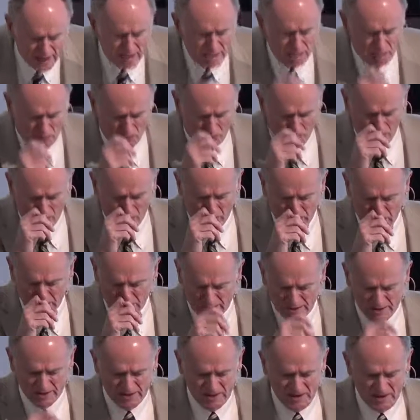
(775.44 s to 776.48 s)

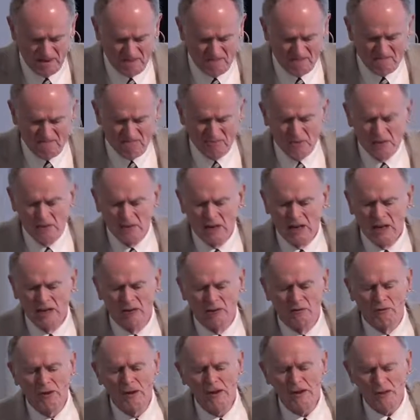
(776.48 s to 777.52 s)
abhors. In
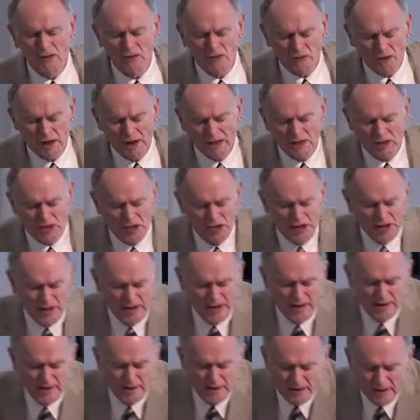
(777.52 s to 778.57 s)
Leviticus
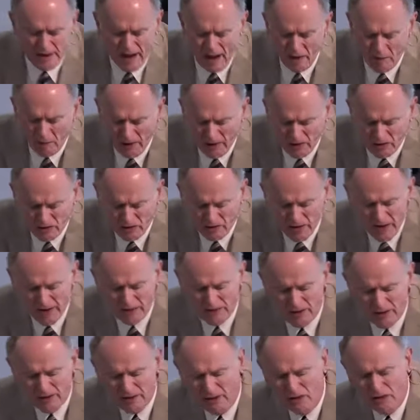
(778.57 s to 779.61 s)
18, Yahweh
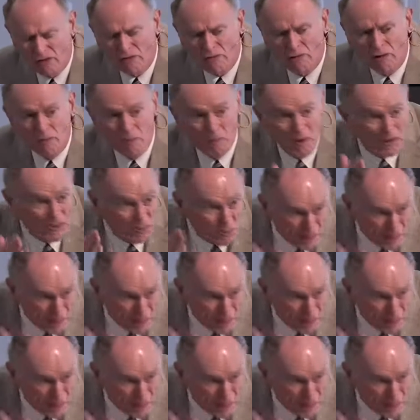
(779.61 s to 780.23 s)
said that Israel must